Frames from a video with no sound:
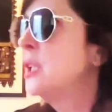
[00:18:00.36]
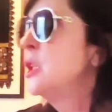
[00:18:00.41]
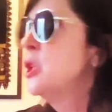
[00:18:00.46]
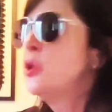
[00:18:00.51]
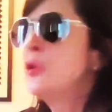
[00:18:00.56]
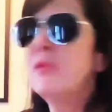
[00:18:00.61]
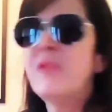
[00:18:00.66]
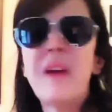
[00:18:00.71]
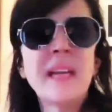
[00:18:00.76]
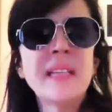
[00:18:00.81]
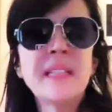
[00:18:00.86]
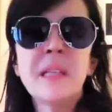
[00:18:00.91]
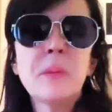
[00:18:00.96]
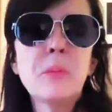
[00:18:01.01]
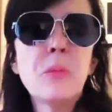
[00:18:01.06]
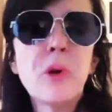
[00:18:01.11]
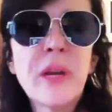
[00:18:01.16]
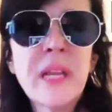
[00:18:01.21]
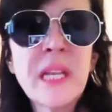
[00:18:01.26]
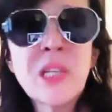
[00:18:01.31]
Did you find it
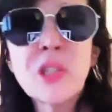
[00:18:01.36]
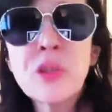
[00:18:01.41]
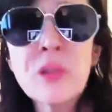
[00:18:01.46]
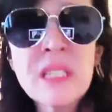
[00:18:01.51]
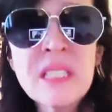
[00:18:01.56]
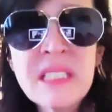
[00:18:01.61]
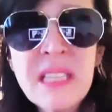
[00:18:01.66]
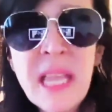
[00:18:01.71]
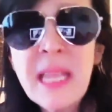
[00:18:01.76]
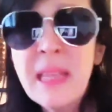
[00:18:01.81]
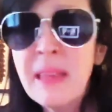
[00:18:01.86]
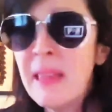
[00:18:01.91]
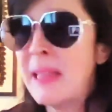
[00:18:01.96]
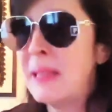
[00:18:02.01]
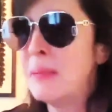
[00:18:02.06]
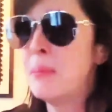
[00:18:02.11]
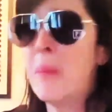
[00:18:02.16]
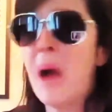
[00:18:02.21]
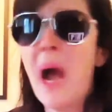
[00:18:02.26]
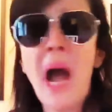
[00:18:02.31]
more interesting
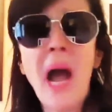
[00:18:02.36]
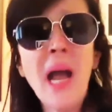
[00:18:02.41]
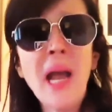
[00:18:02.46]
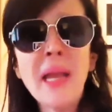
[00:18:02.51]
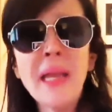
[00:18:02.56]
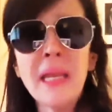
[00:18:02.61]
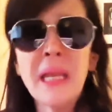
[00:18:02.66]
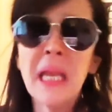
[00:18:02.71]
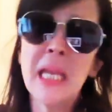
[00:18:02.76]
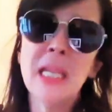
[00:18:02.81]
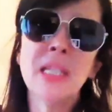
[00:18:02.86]
than my